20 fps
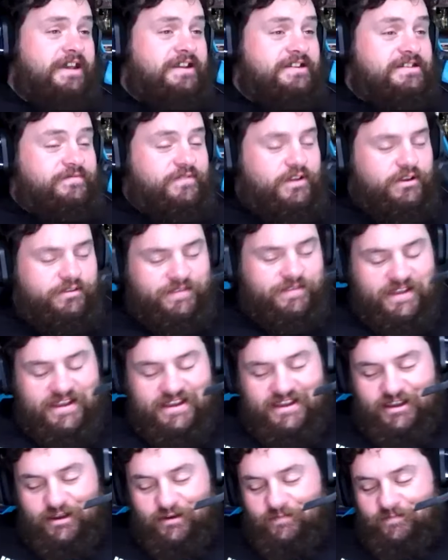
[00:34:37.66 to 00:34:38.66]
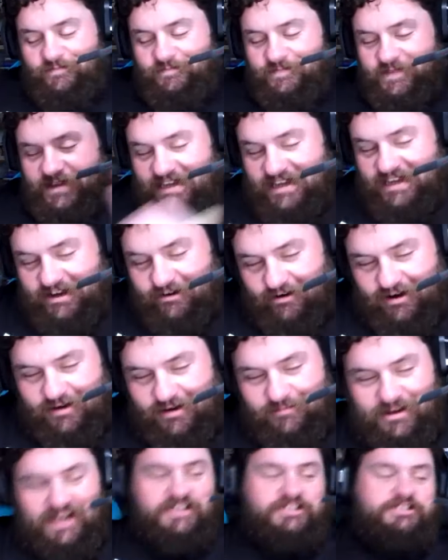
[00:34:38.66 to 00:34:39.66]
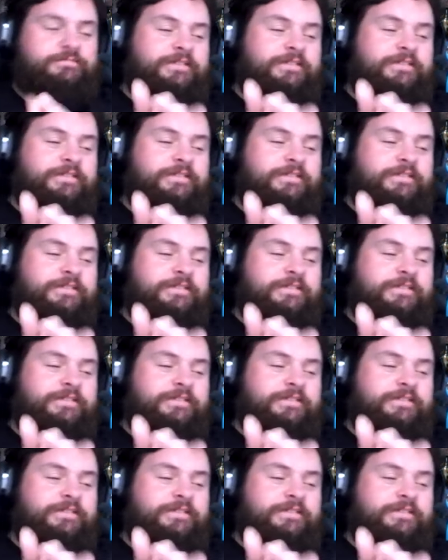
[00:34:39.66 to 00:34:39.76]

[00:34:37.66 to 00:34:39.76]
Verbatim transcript: interview. Thank you very much,